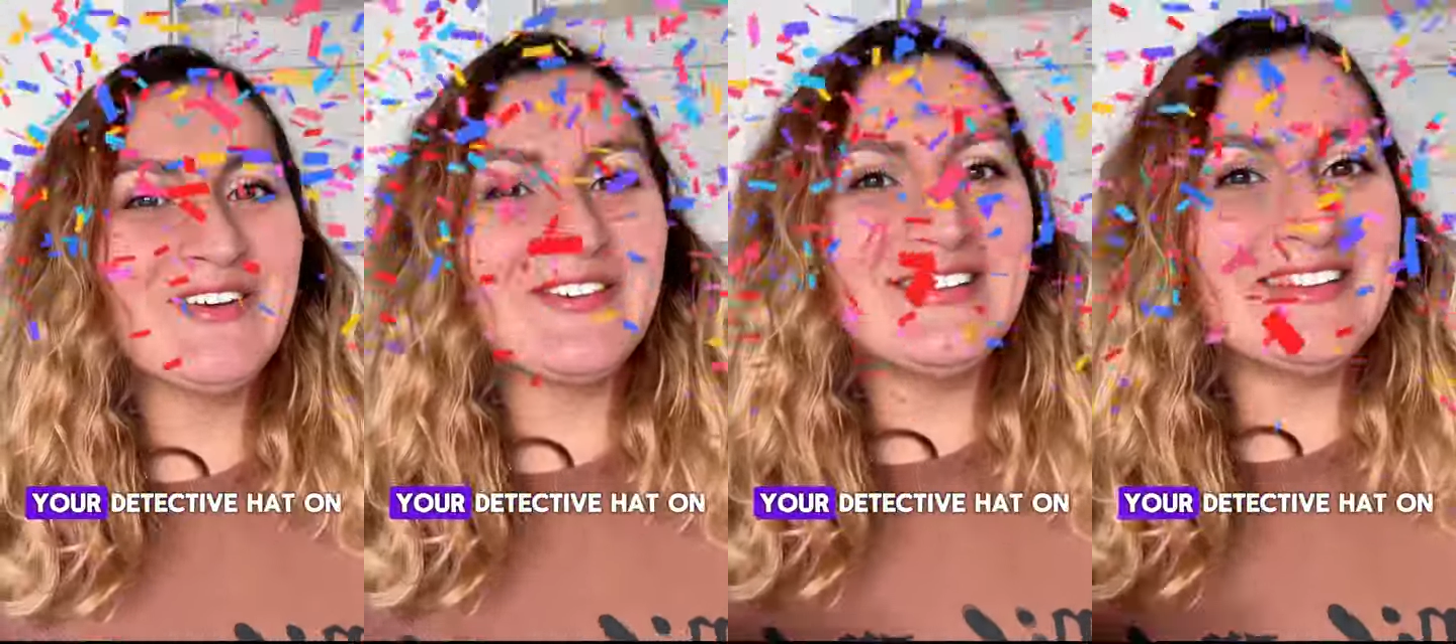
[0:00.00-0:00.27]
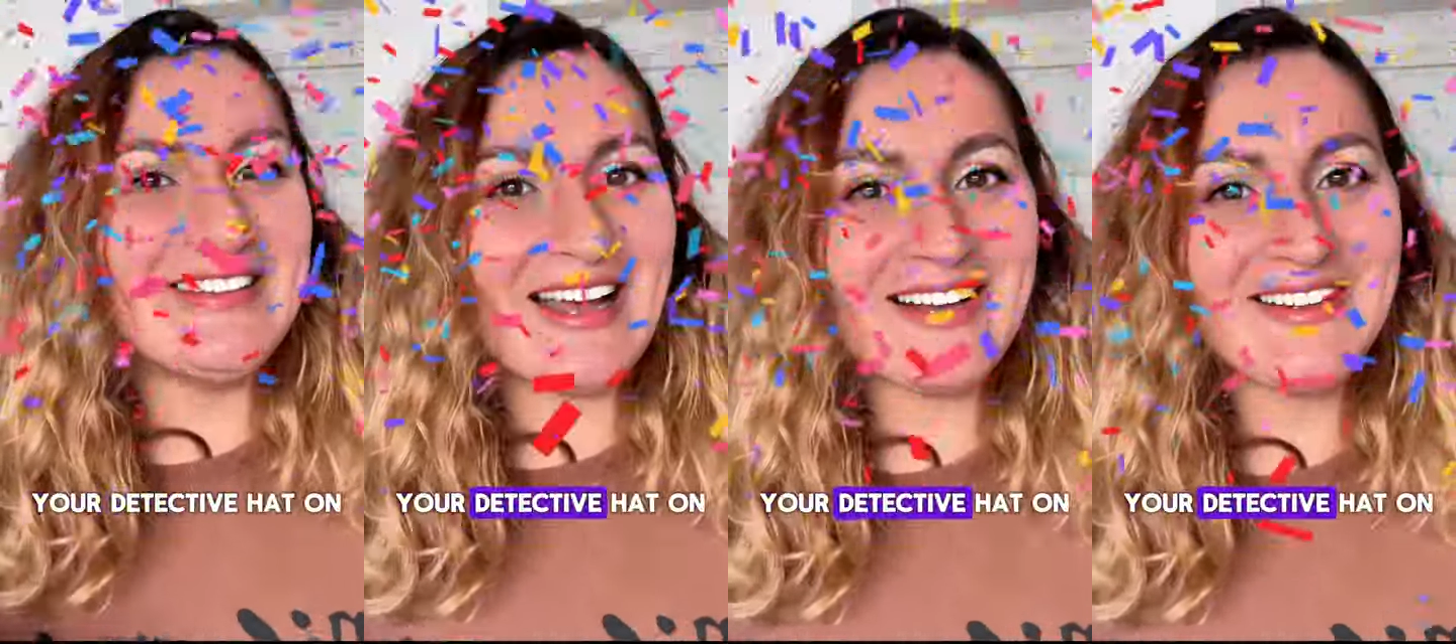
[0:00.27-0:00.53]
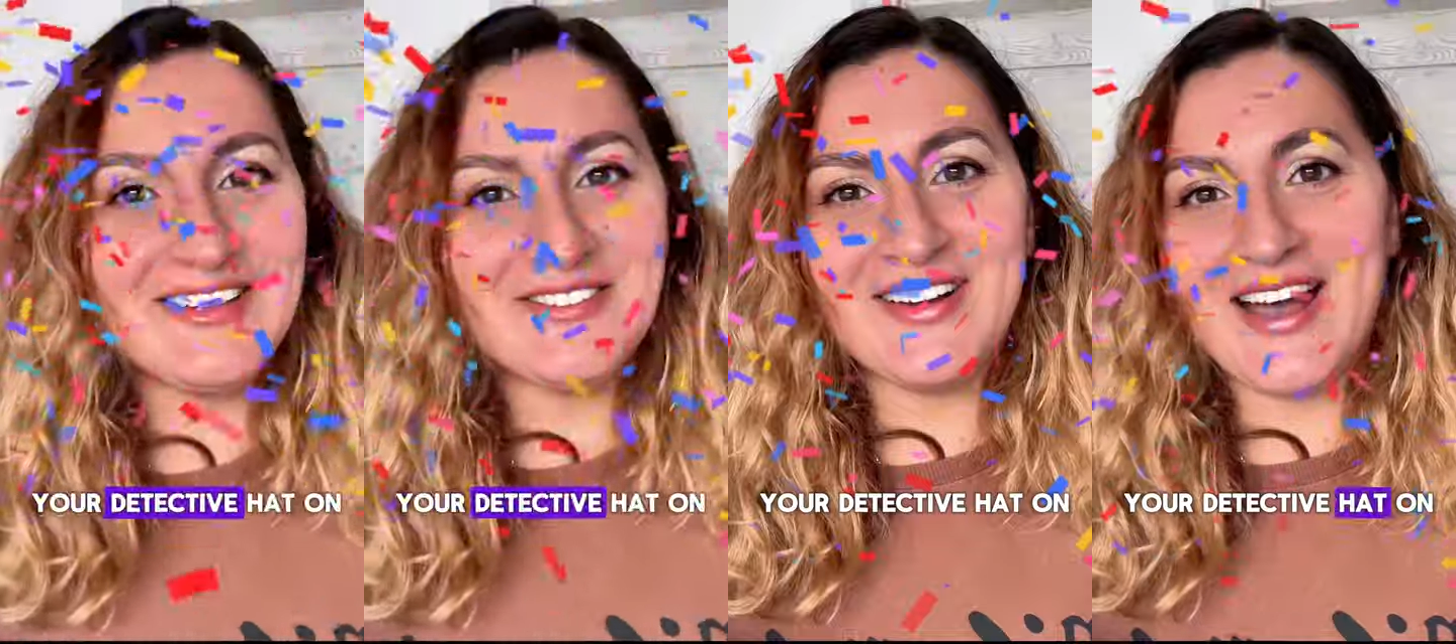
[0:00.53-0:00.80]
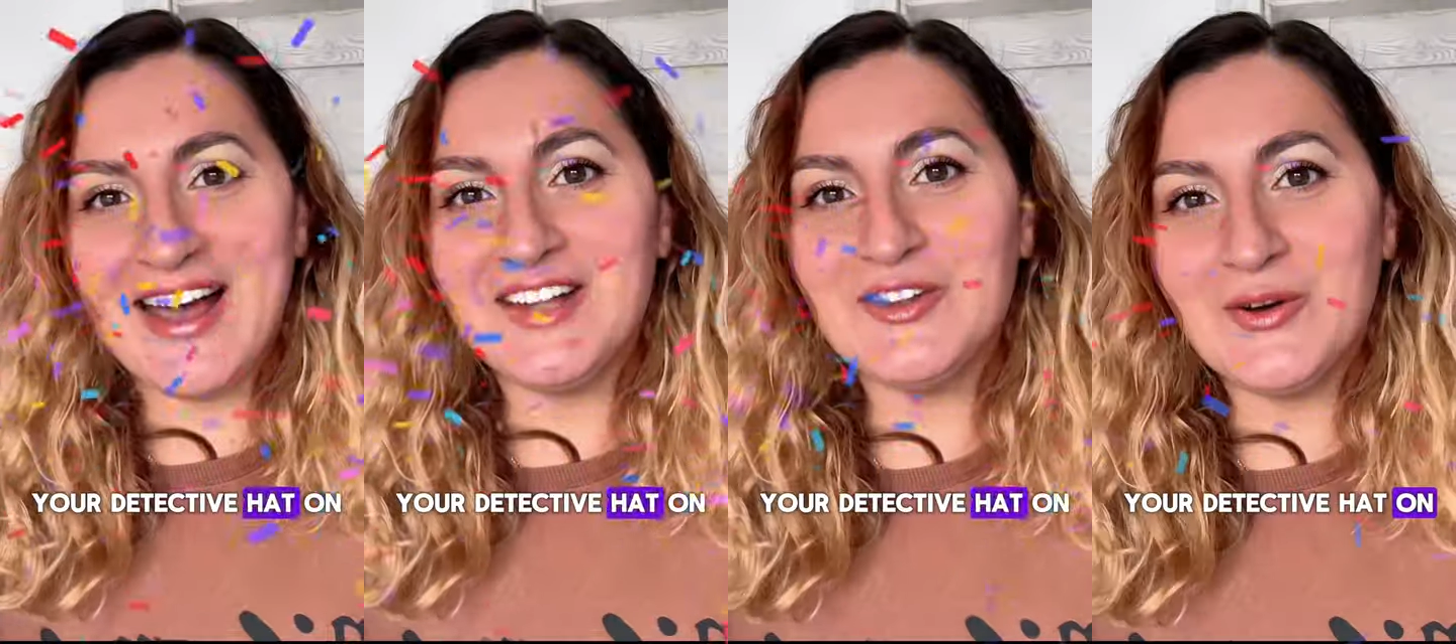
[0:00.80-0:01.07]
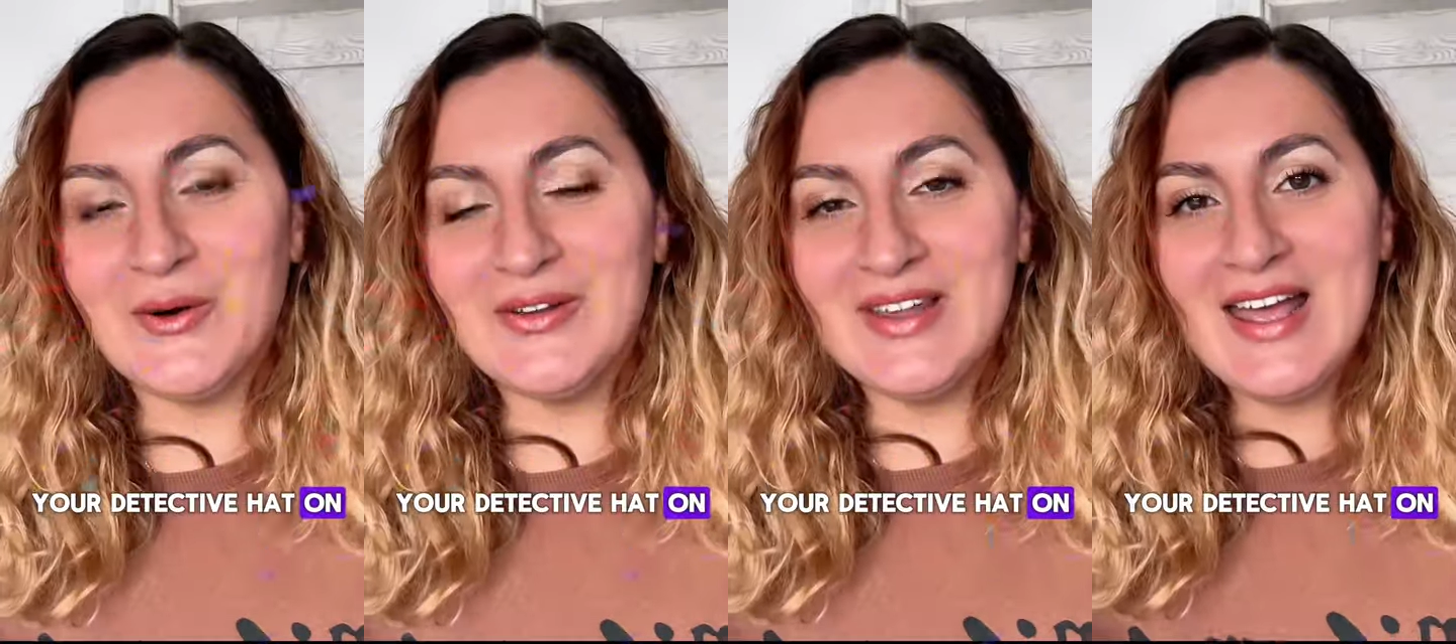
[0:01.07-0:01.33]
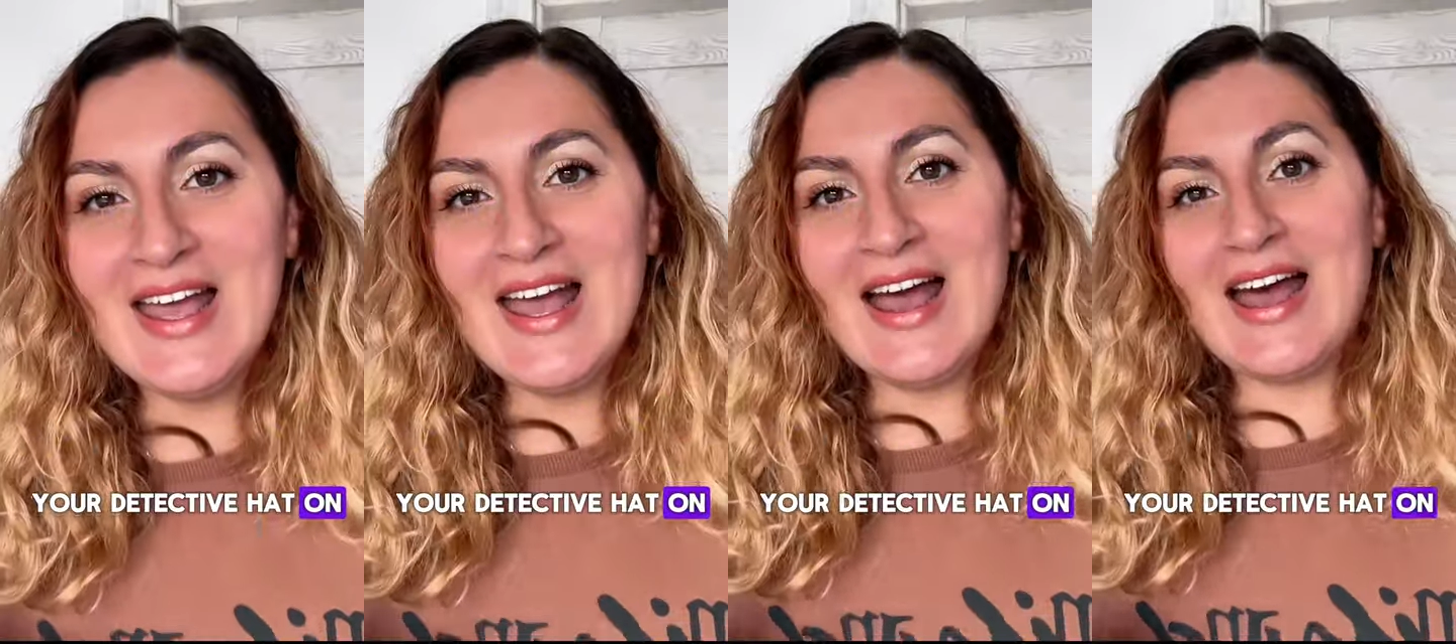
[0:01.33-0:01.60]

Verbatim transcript: your detective hat on